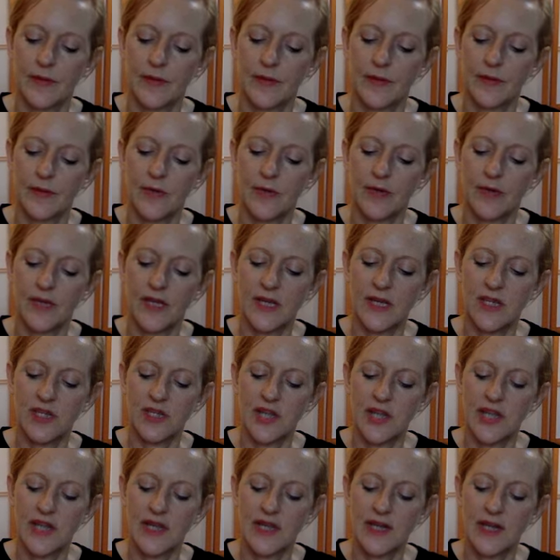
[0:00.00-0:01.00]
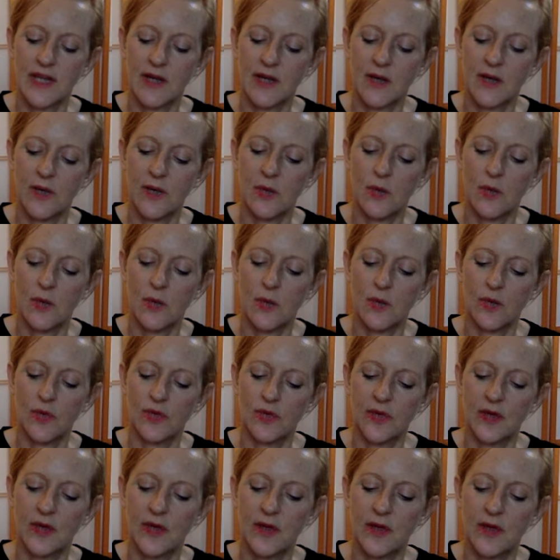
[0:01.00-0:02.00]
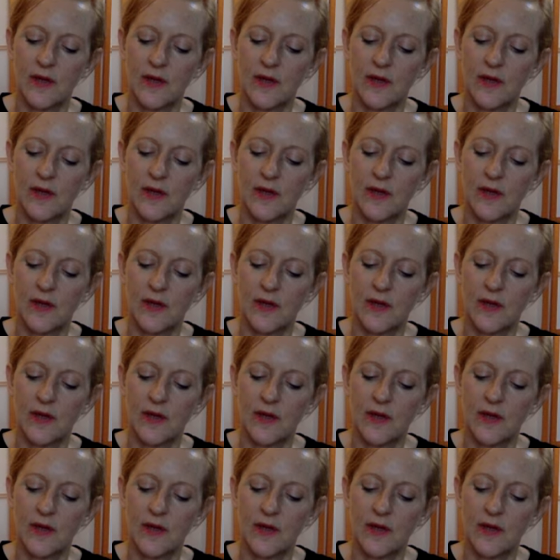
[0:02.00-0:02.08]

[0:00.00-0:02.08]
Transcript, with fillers: rocking gently on the water